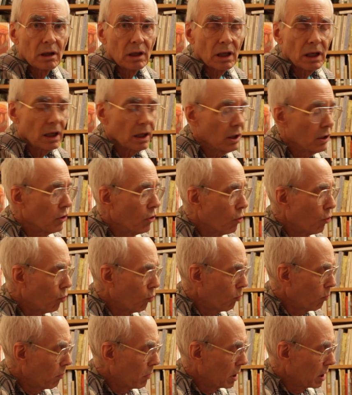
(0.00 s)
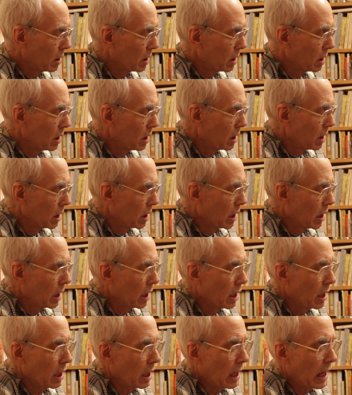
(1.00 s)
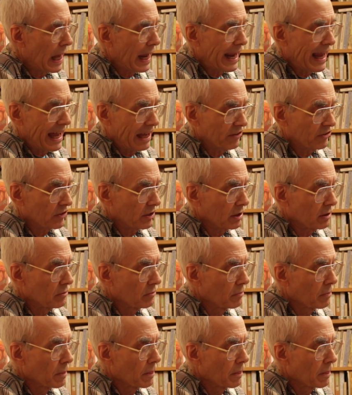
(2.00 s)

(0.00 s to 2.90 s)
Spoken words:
in Nome, Alaska.